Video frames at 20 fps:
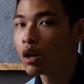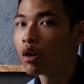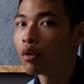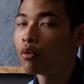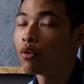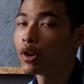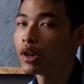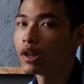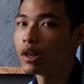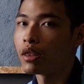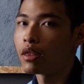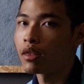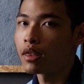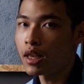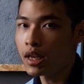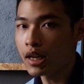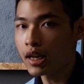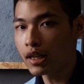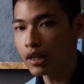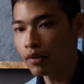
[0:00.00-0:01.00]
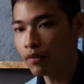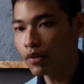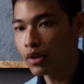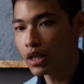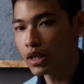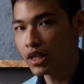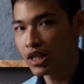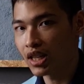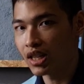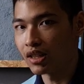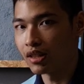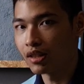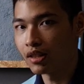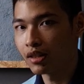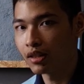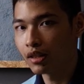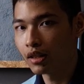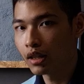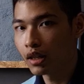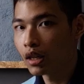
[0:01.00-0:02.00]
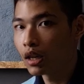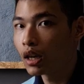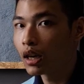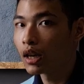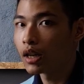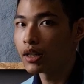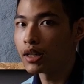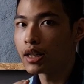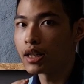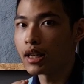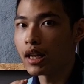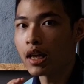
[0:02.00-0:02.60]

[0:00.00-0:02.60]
For the second definition, the